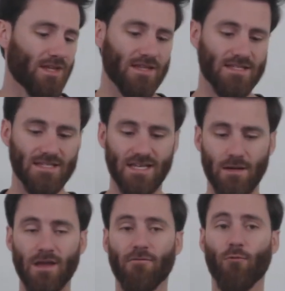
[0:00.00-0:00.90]
And this is going
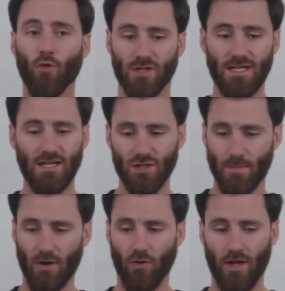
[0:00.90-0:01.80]
to be a
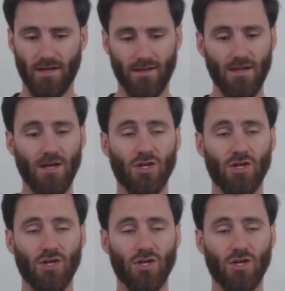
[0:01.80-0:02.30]
14-inch barrel length.